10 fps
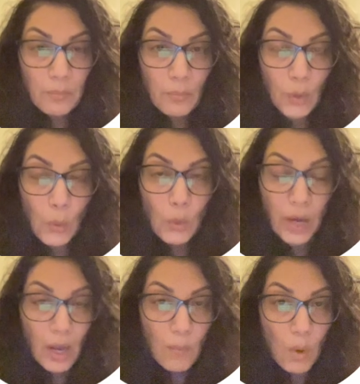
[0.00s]

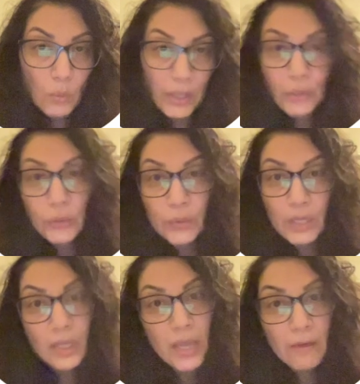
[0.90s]
program where you
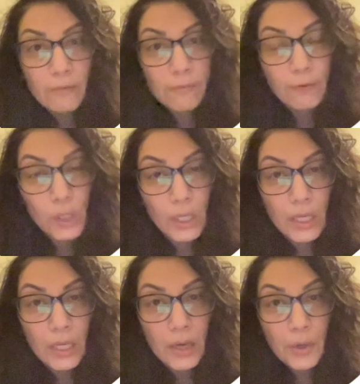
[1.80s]
can get
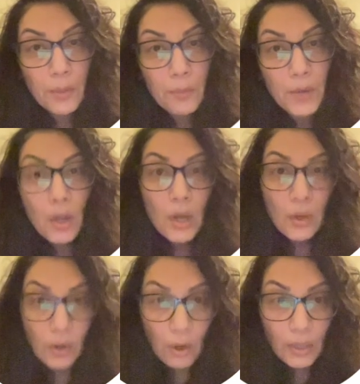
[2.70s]
free
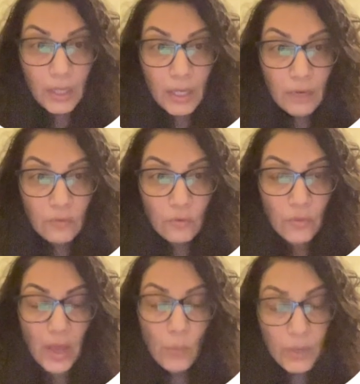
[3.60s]
Narcan, so
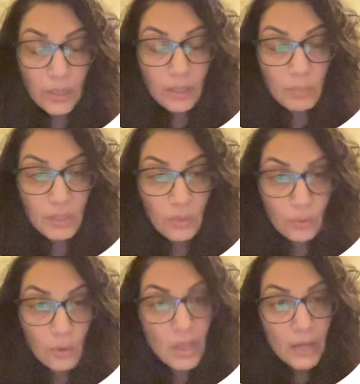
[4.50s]
that way it could be
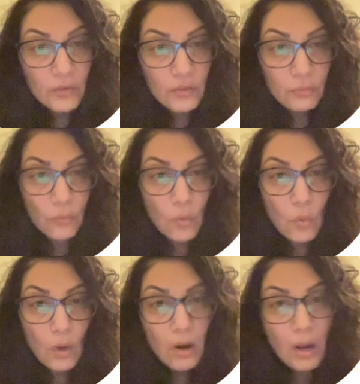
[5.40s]
utilized for